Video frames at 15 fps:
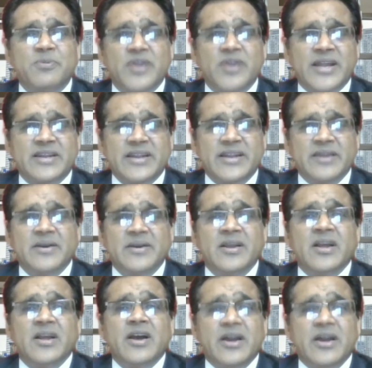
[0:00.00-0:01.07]
protected.
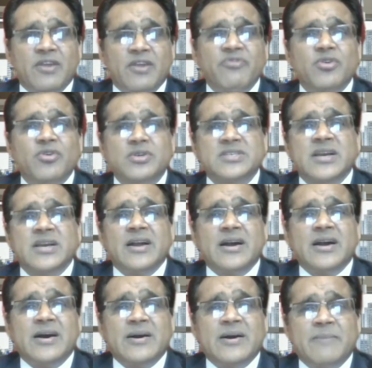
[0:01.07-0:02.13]
And of course,
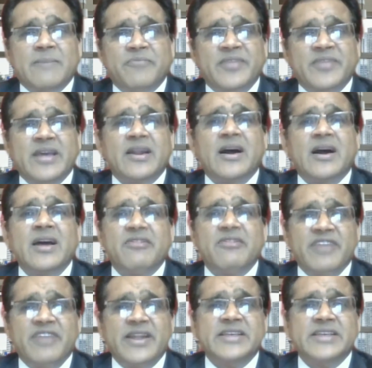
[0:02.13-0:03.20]
there are
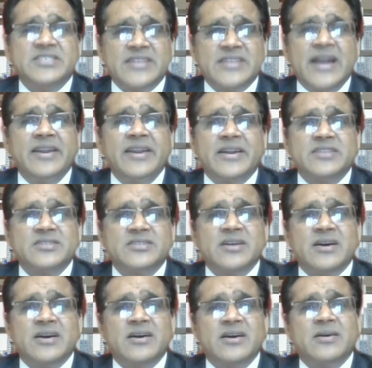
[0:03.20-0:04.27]
various standards
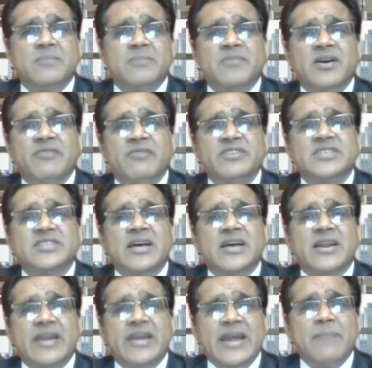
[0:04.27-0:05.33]
which
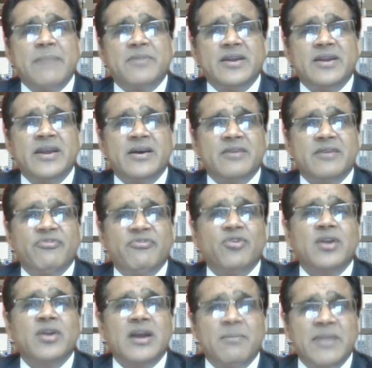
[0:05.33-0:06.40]
are kept
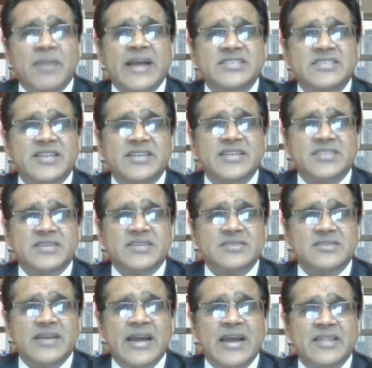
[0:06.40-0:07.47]
for compliance
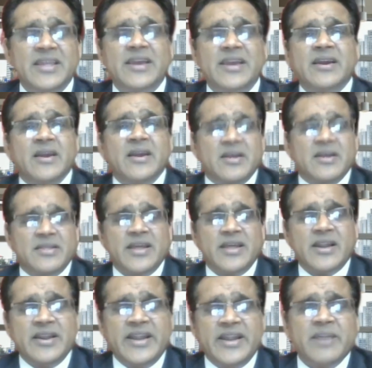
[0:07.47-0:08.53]
reasons. I think
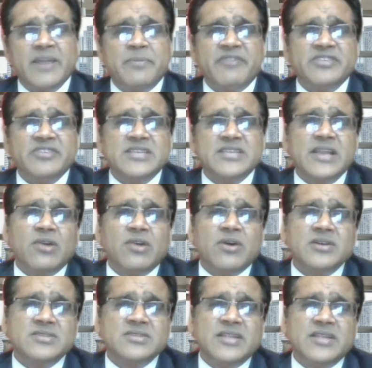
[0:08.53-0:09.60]
there are data privacy
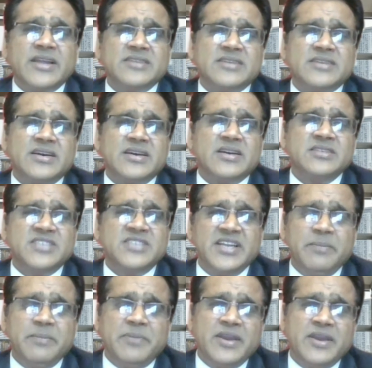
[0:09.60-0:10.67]
laws, there is a
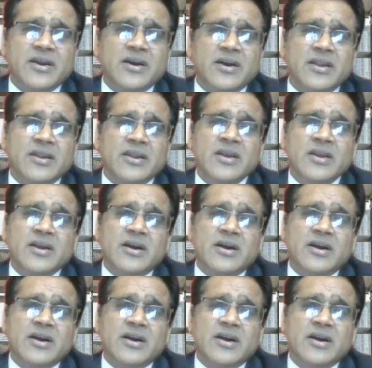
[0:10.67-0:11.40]
GDPR